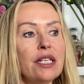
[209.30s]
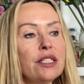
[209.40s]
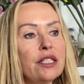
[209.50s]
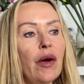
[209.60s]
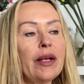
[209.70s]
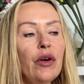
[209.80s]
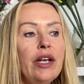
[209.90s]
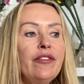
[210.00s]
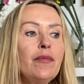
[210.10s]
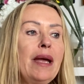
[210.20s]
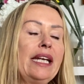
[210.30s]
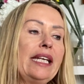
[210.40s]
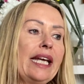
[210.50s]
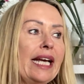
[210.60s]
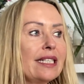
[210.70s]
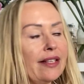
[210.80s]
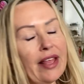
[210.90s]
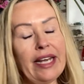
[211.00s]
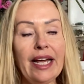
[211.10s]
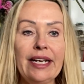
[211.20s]
So I got it for many years, and
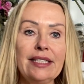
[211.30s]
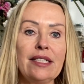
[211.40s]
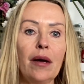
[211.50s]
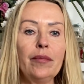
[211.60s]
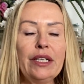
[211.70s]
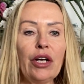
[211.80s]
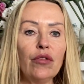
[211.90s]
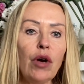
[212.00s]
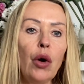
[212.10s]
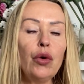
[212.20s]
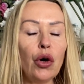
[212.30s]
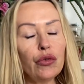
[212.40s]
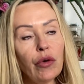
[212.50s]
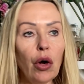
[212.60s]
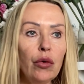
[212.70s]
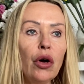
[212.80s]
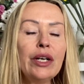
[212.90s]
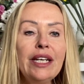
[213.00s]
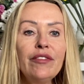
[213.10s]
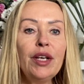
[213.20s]
then I ended up, roll on,
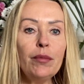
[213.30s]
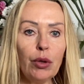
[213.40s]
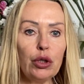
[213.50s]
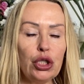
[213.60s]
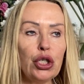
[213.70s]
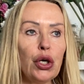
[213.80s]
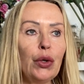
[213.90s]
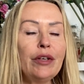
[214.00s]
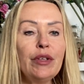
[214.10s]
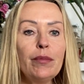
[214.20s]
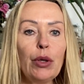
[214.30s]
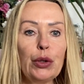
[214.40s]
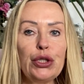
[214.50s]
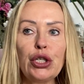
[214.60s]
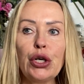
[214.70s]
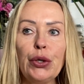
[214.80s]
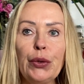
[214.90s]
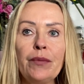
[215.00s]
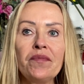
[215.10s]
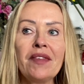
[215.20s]
living in Portugal.
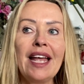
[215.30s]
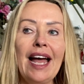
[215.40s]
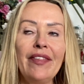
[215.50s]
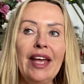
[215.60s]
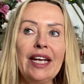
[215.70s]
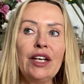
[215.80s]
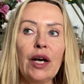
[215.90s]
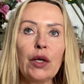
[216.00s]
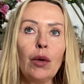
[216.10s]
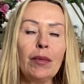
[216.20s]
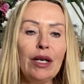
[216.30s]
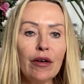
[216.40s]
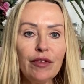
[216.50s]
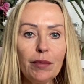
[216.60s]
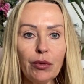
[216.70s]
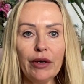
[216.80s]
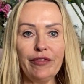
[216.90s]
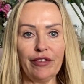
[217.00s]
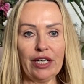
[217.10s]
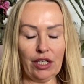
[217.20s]
And then I got my lovely
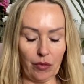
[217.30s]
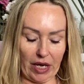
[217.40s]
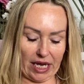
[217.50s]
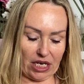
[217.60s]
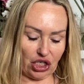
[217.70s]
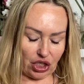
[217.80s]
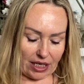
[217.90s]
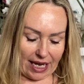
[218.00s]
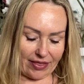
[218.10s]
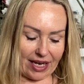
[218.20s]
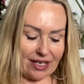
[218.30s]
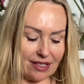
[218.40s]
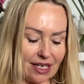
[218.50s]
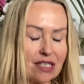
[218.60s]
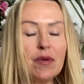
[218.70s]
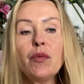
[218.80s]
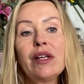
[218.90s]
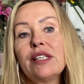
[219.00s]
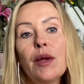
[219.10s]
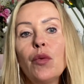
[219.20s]
boyfriend, Luigi, and then he said to me
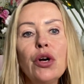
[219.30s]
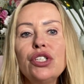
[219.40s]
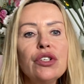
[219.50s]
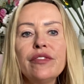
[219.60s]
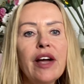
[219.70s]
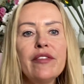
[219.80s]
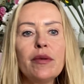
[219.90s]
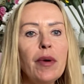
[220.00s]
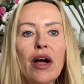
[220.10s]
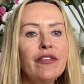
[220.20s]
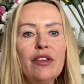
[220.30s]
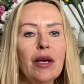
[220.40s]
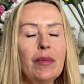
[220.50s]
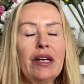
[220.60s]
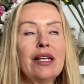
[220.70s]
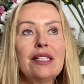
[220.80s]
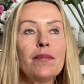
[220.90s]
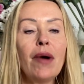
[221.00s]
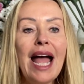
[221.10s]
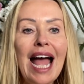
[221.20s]
one day, what is your favourite perfume? And I said,
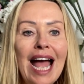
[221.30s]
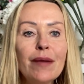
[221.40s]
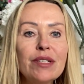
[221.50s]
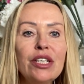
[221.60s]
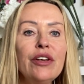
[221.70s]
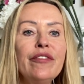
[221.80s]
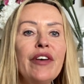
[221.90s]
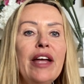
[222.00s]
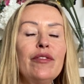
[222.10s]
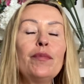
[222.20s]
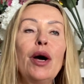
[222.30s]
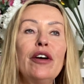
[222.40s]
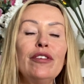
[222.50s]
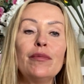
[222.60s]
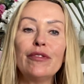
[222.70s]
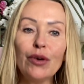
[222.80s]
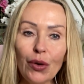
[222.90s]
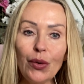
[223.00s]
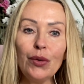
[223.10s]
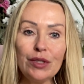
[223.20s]
my absolute favourite perfume of
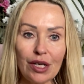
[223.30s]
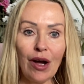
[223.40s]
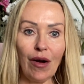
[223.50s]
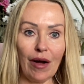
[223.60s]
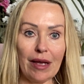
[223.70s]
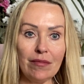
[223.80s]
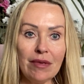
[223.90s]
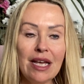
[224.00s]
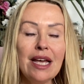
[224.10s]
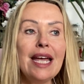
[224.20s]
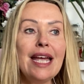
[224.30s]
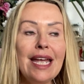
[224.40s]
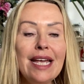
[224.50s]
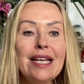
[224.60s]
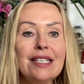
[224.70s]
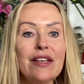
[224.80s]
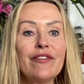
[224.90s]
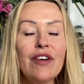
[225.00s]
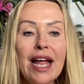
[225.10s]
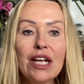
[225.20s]
all time is a
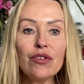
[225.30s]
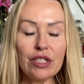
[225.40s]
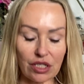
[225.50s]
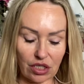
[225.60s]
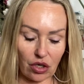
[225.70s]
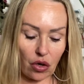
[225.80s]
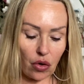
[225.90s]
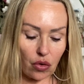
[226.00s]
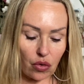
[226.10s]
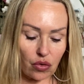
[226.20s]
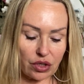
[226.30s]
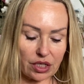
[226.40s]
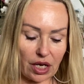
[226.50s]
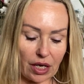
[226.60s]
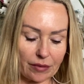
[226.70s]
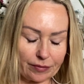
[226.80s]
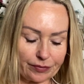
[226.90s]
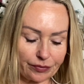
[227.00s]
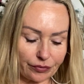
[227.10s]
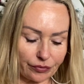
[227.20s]
fragrance called, God,